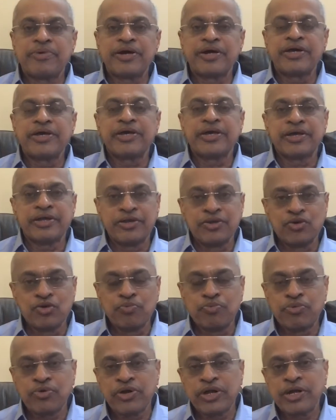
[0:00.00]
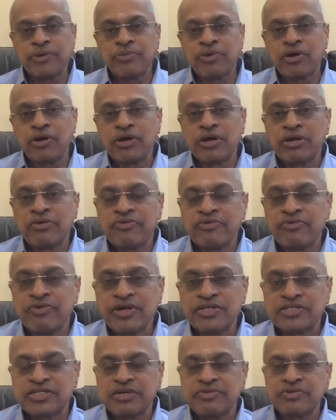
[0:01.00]
by a new program called
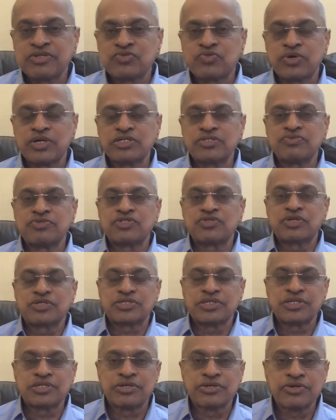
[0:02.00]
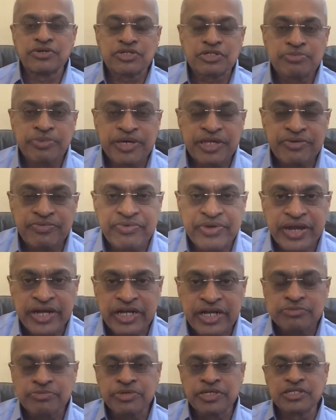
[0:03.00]
Vivad se Viswas, which was introduced by the
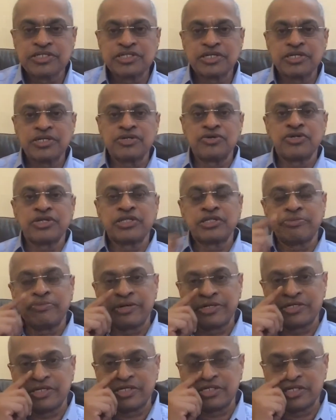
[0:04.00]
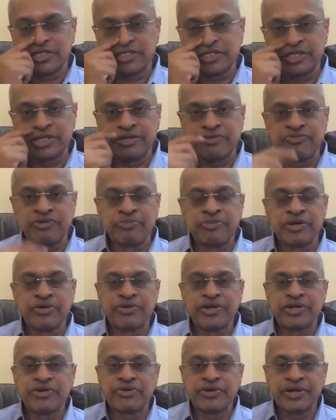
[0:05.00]
finance minister during the budget session in
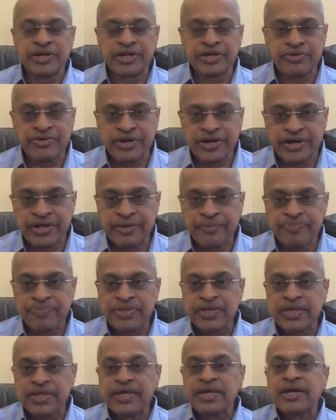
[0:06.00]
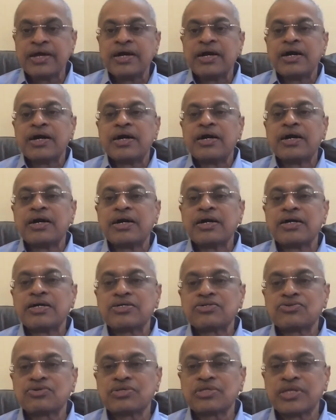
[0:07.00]
February 2020.
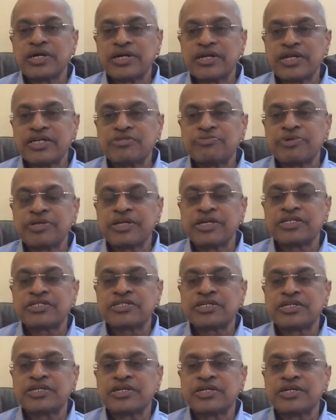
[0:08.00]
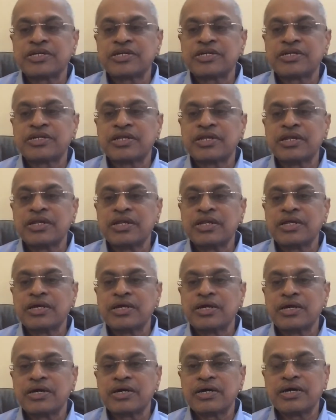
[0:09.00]
So that has been extended till
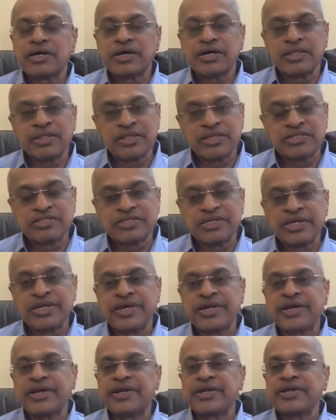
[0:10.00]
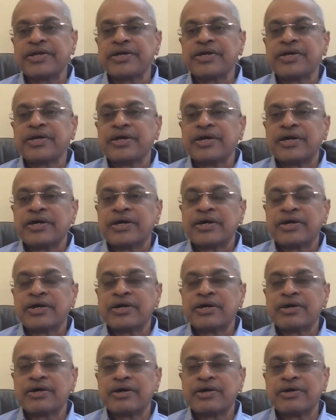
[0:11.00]
this year end.
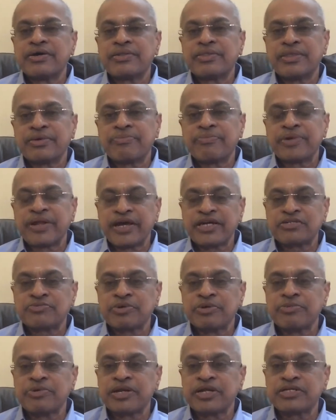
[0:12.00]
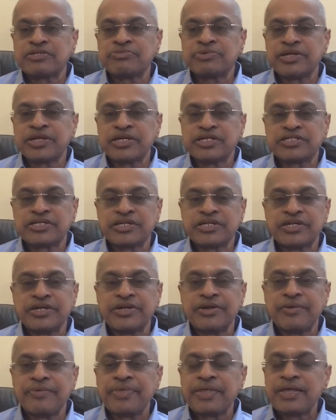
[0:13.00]
The tax payment has been
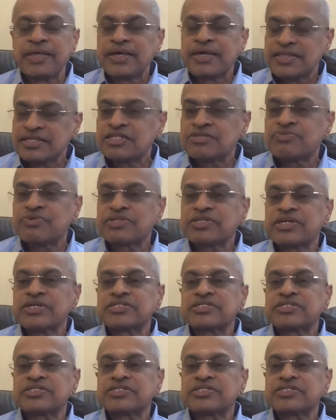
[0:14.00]
extended. This is for